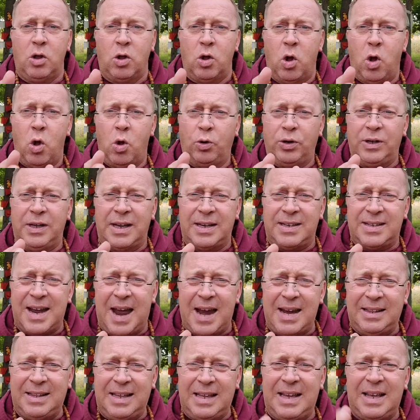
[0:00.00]
Holding it
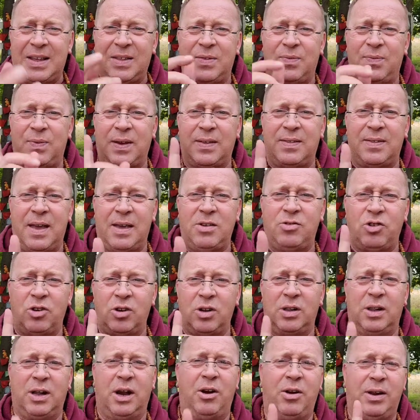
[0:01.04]
tightly is fixation,
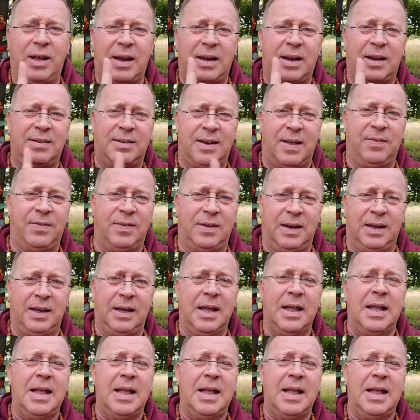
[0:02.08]
clarity, and intensity.